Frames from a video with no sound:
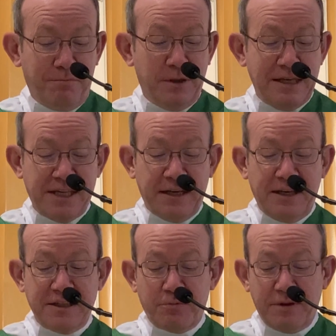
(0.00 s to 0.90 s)
blessing
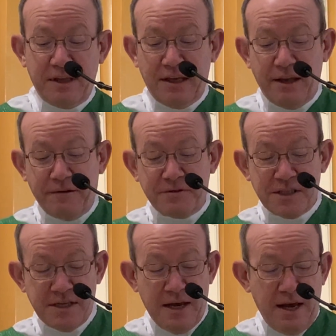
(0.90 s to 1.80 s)
us with the
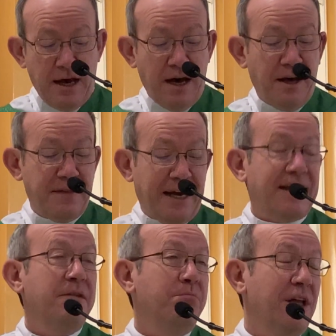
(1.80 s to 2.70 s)
gifts that
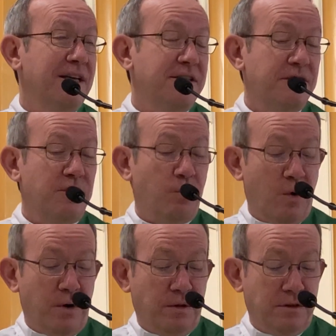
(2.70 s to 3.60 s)
can bless the
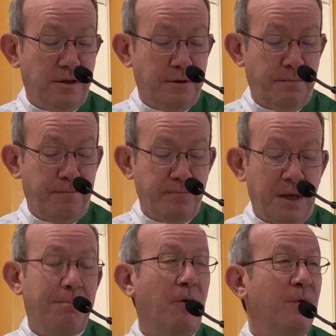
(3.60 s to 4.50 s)
world.
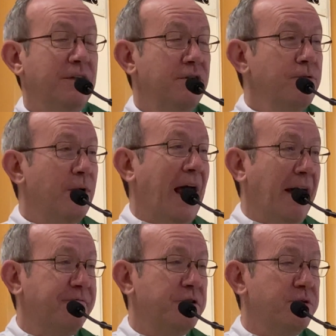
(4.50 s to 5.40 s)
But we do
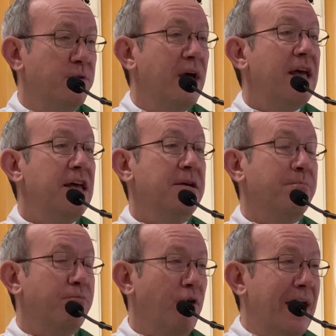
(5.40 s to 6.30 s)
have to
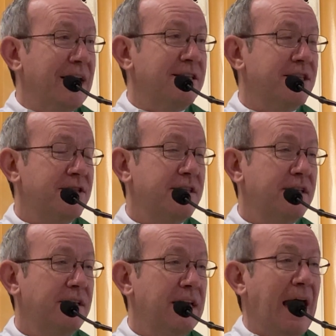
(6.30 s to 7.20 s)
embrace
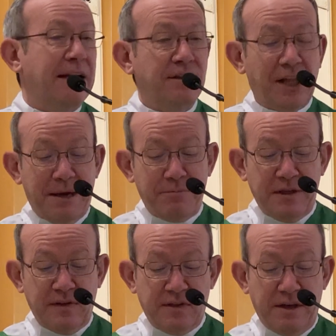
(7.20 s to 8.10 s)
and claim
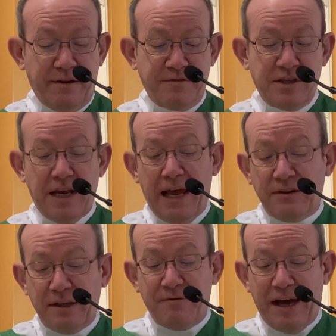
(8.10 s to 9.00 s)
these gifts
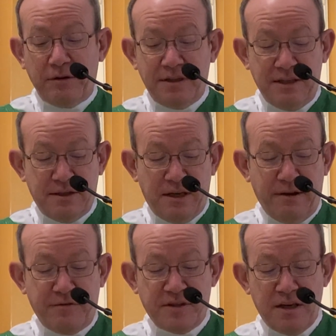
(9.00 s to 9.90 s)
and live out these
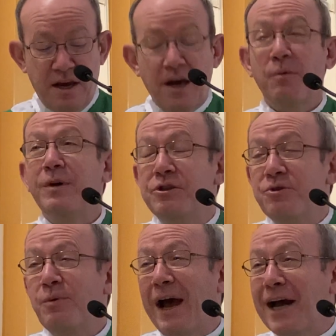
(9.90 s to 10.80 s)
gifts. We
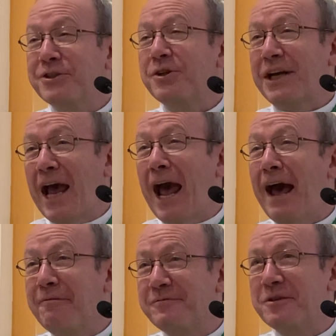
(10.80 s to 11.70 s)
do actually
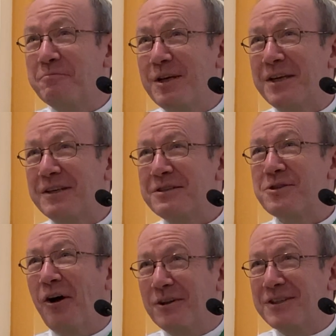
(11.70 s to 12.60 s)
have to be
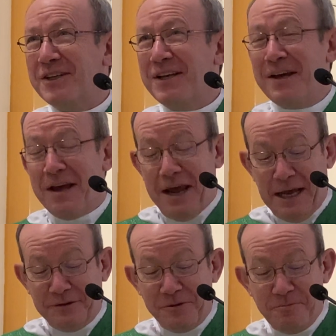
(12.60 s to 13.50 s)
salty
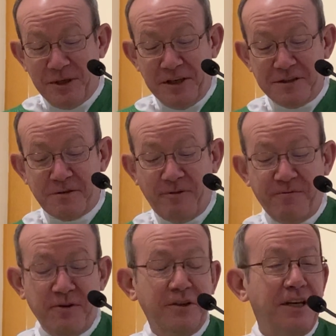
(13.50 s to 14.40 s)
and luminous,
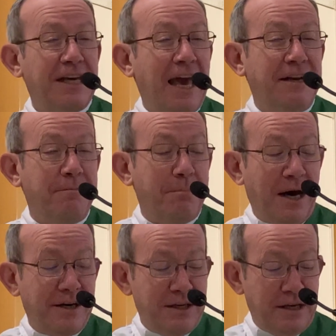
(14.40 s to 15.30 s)
fulfilling and
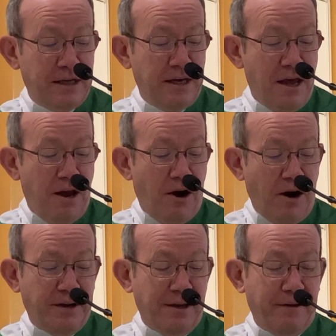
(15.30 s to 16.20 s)
embodying
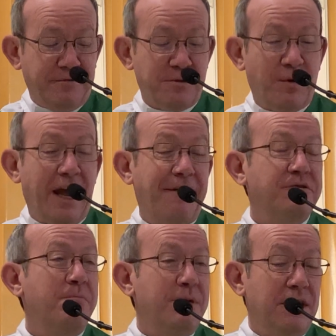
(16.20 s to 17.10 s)
our gifts. We have
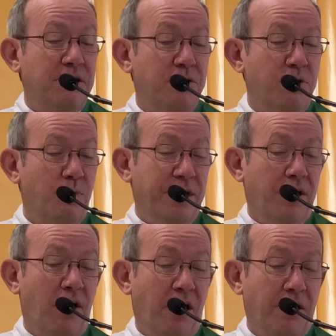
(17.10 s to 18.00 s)
to be who we
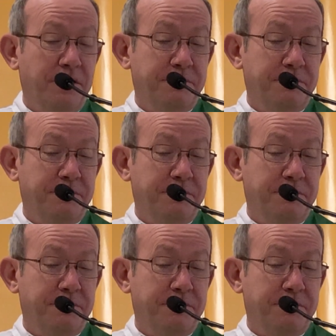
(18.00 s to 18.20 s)
are.